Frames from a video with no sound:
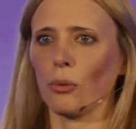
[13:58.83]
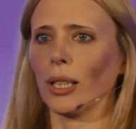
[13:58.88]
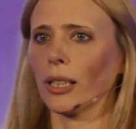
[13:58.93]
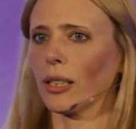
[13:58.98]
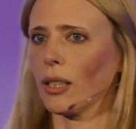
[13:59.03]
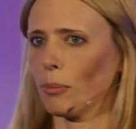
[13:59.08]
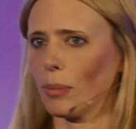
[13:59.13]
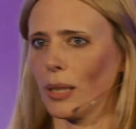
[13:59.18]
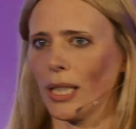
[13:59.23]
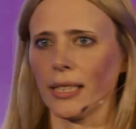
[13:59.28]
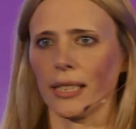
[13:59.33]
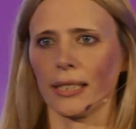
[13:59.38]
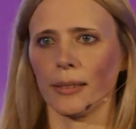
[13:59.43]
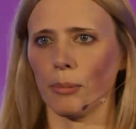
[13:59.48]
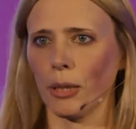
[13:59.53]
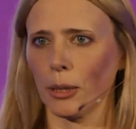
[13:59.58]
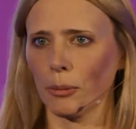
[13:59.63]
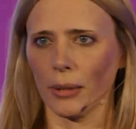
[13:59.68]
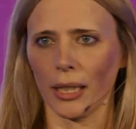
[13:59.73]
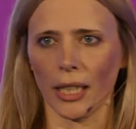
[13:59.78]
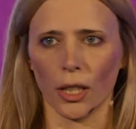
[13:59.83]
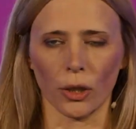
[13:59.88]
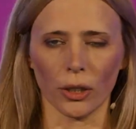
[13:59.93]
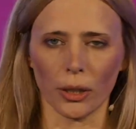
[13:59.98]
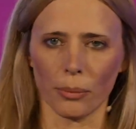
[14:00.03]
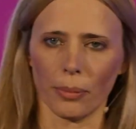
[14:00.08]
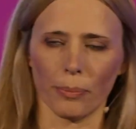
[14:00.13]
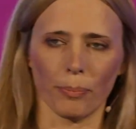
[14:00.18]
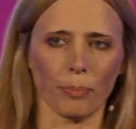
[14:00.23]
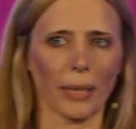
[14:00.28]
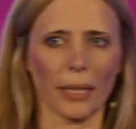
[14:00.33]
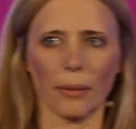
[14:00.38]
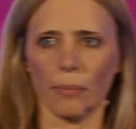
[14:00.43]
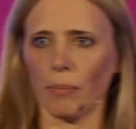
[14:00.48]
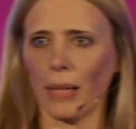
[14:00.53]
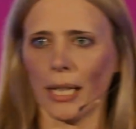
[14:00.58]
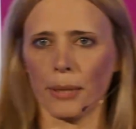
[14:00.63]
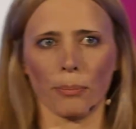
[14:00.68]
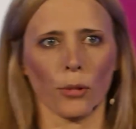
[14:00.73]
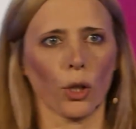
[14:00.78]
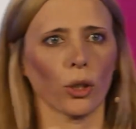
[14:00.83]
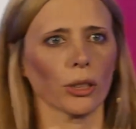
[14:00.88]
one compliance department might